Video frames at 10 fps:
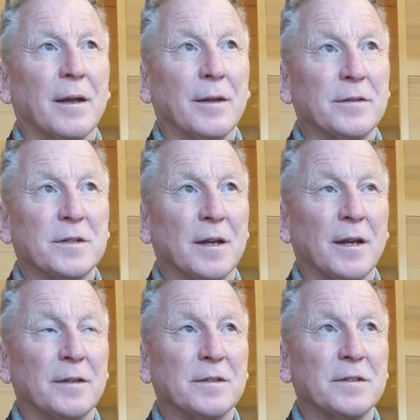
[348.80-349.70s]
It's
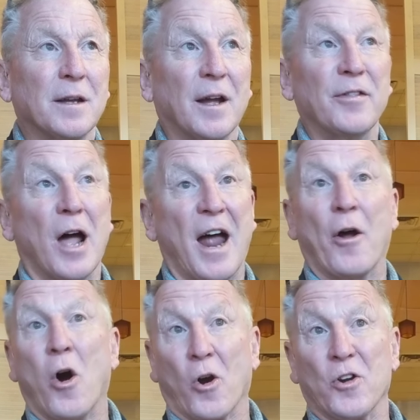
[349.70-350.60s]

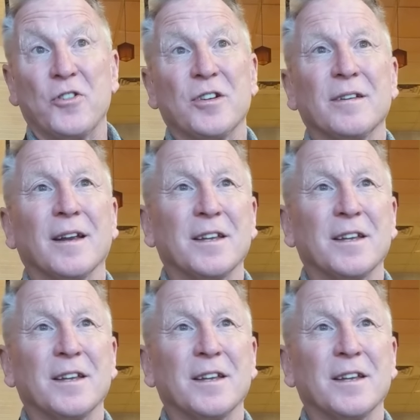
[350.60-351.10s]
not harsh.